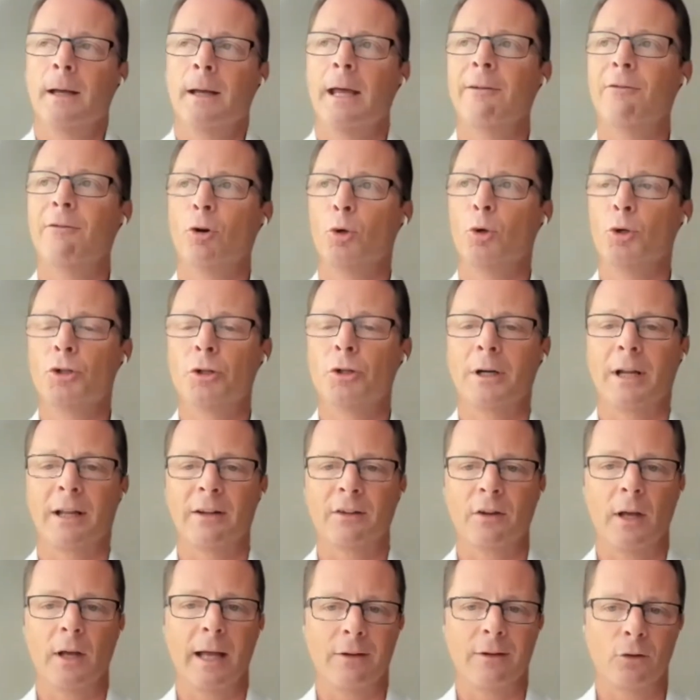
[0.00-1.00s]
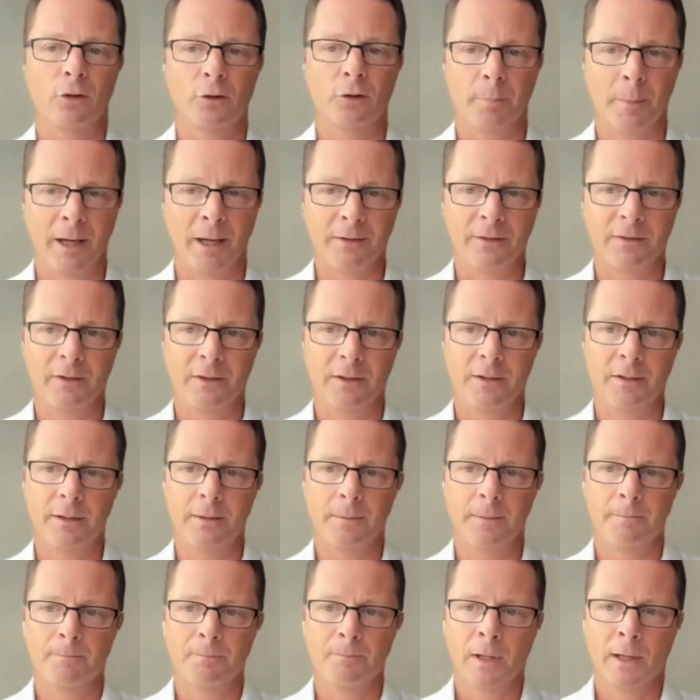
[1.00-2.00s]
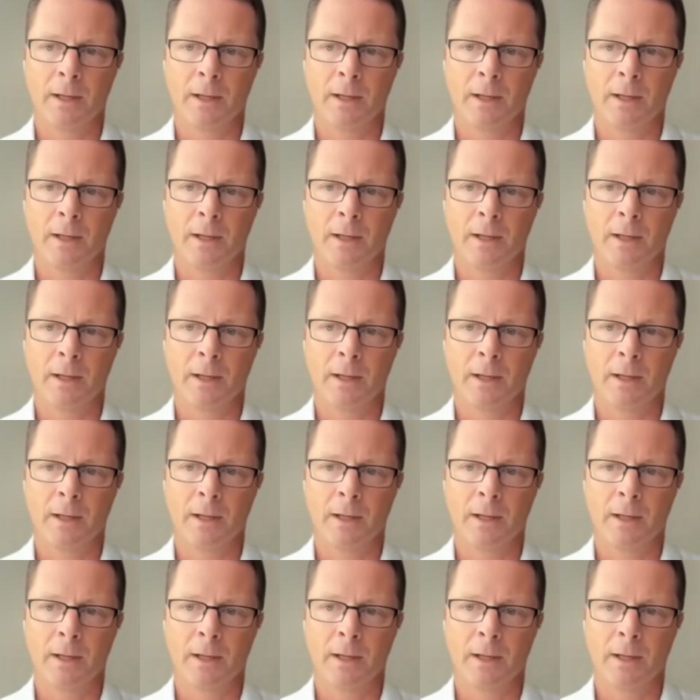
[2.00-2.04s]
evolution as a smart city.